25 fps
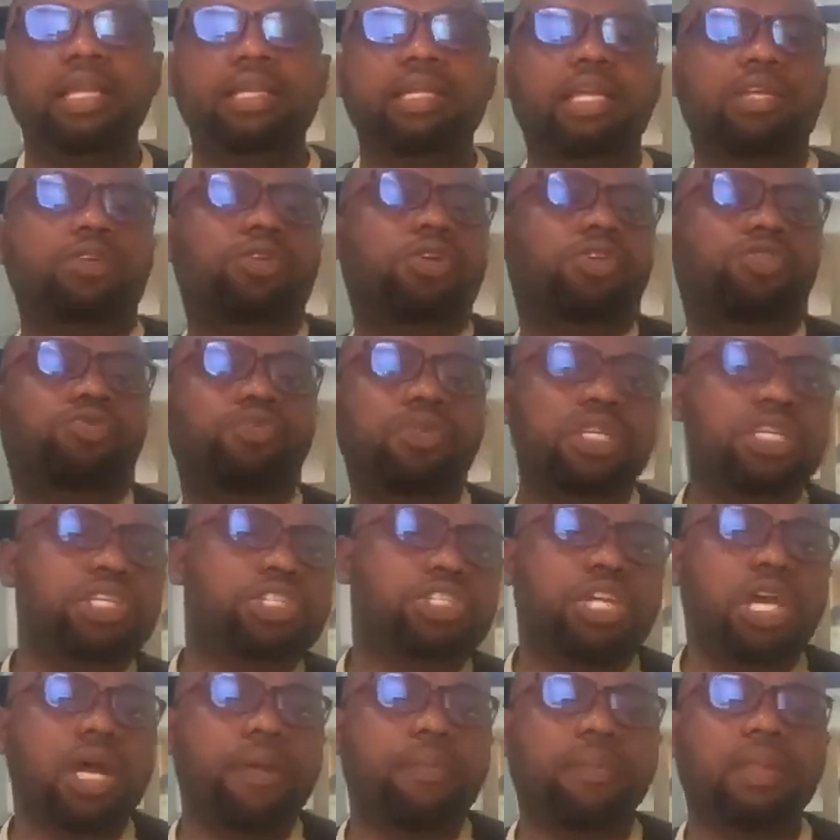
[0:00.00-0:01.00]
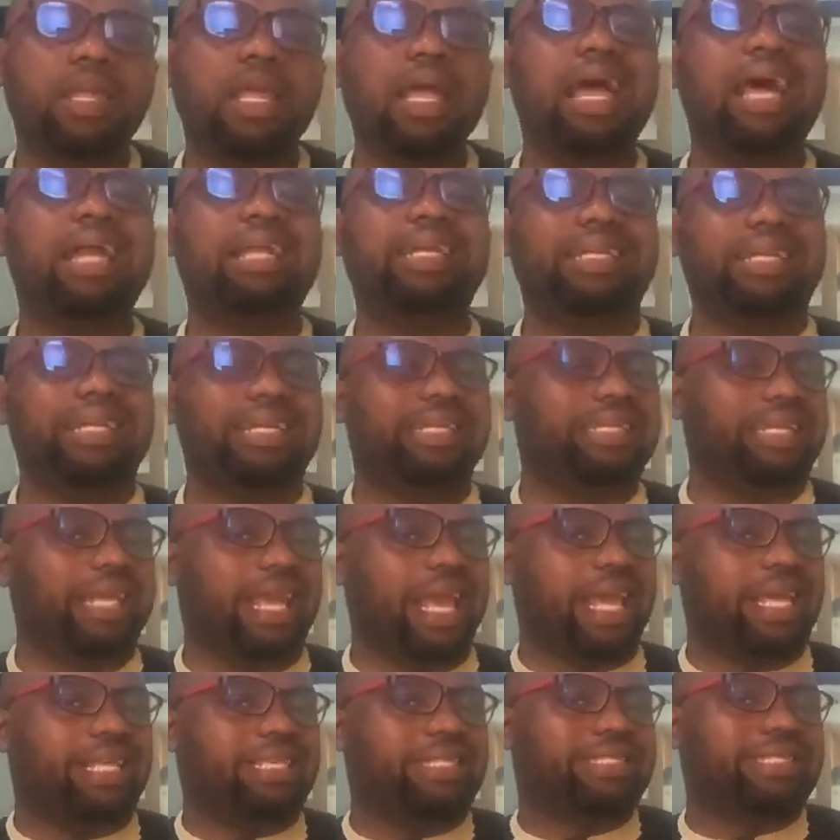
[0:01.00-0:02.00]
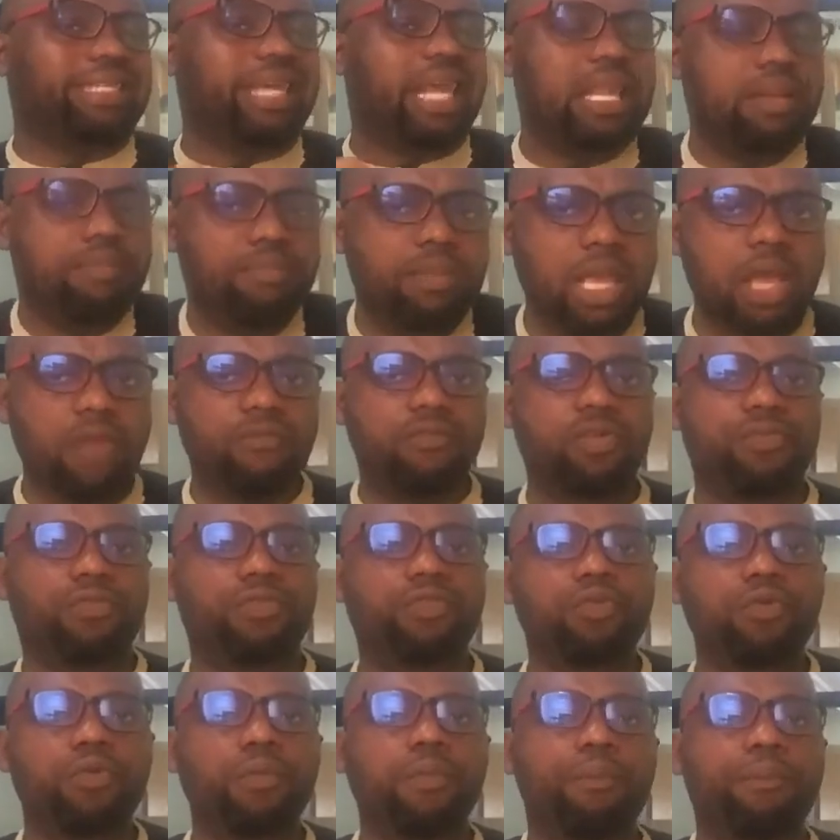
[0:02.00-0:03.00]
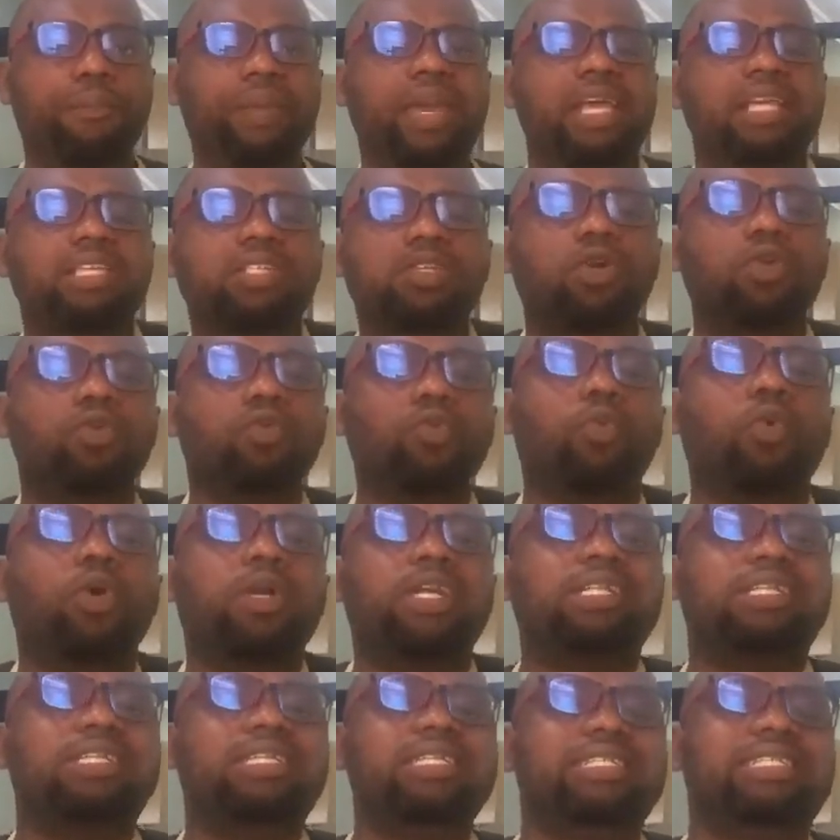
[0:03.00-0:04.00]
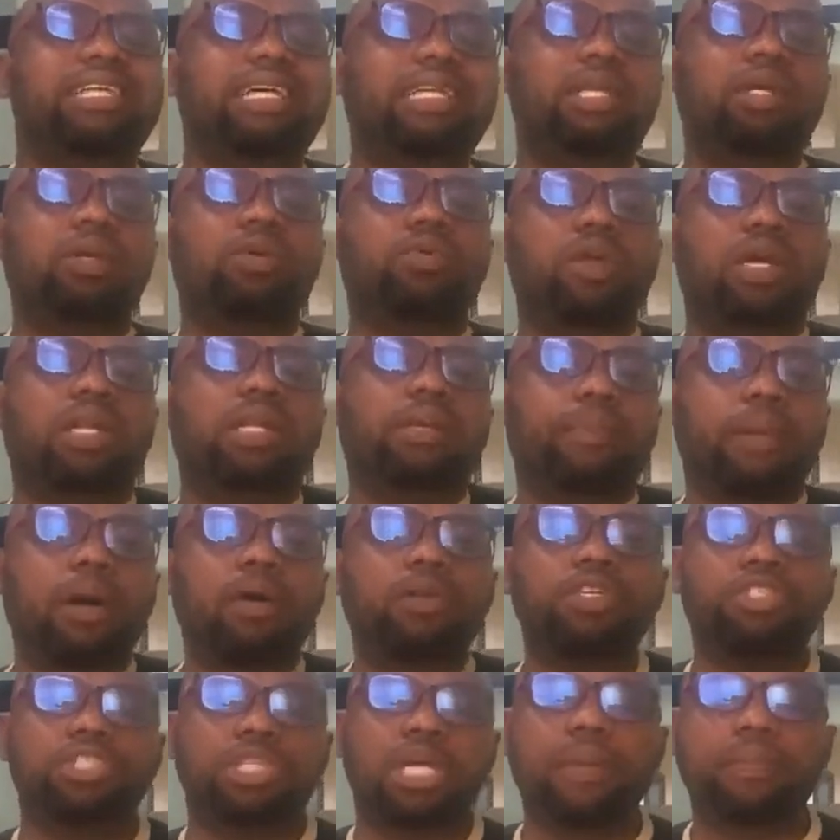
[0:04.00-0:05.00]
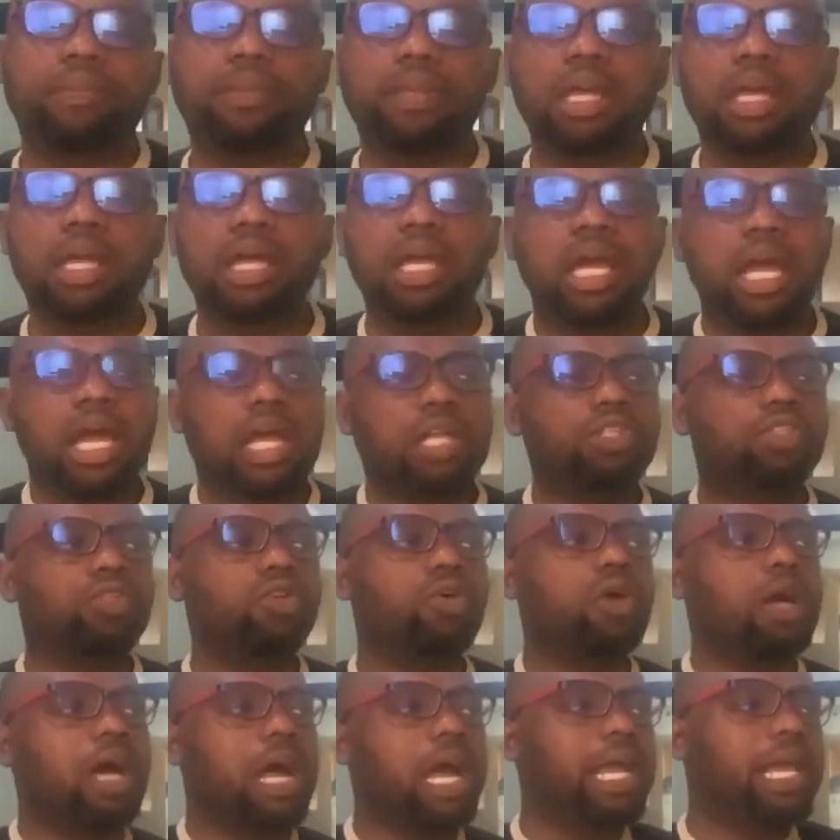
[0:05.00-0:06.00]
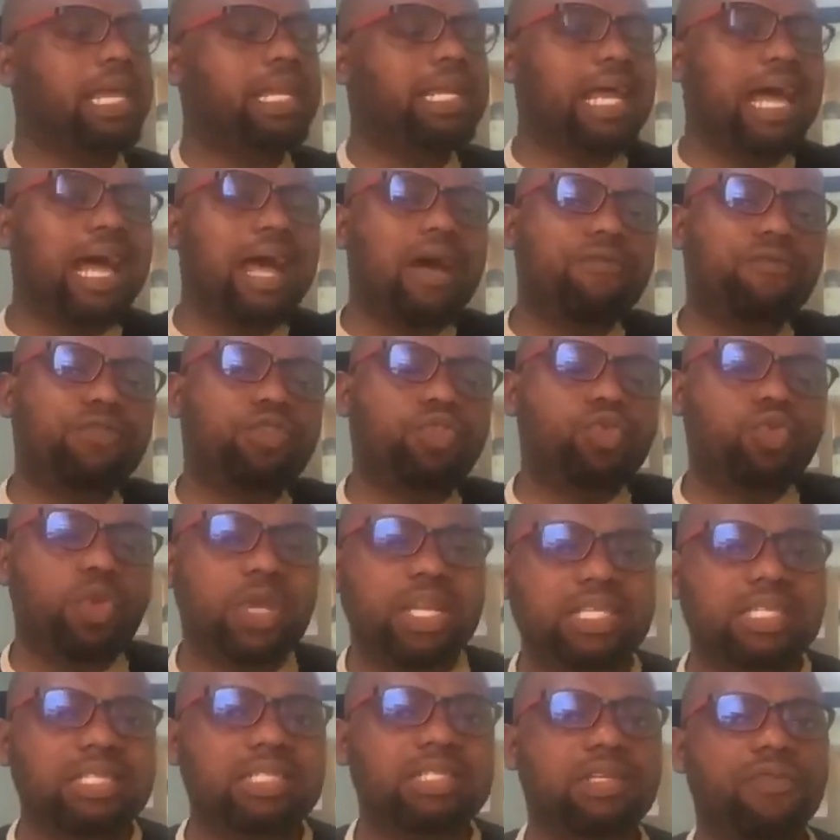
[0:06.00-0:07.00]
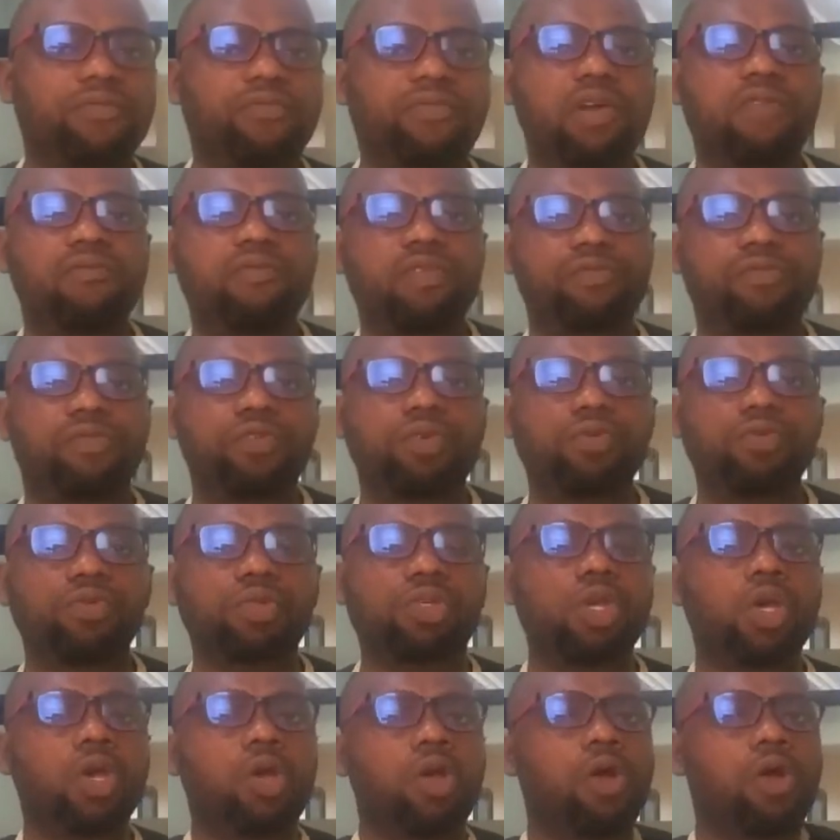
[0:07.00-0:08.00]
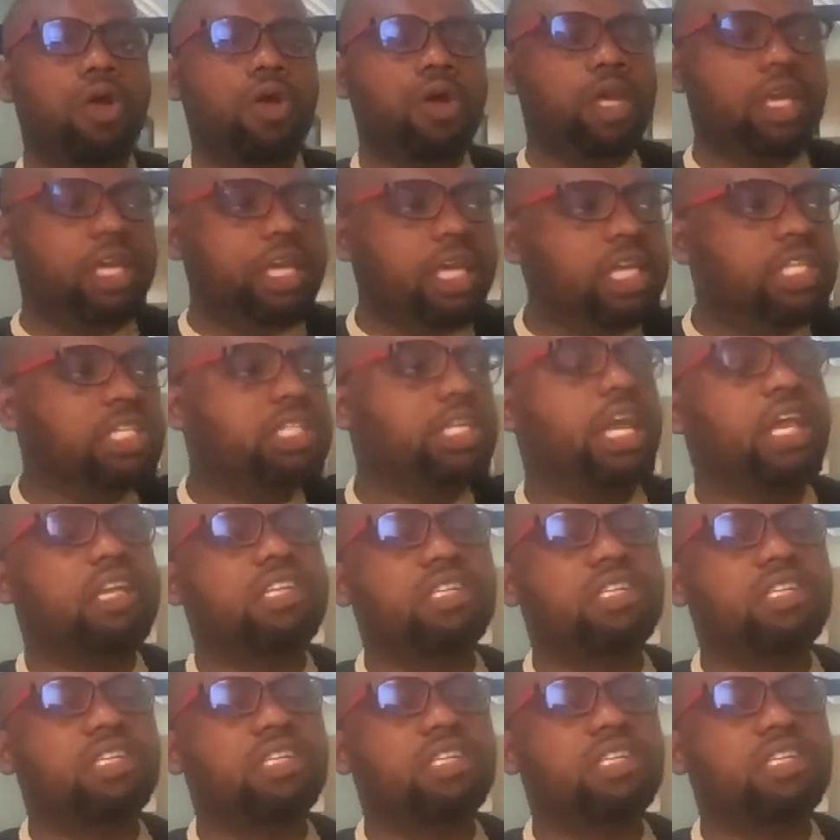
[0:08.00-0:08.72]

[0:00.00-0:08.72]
They just read the chapter and then they send me a review based on what it is that they read about the chapter. And so I can have 20 different reviews, each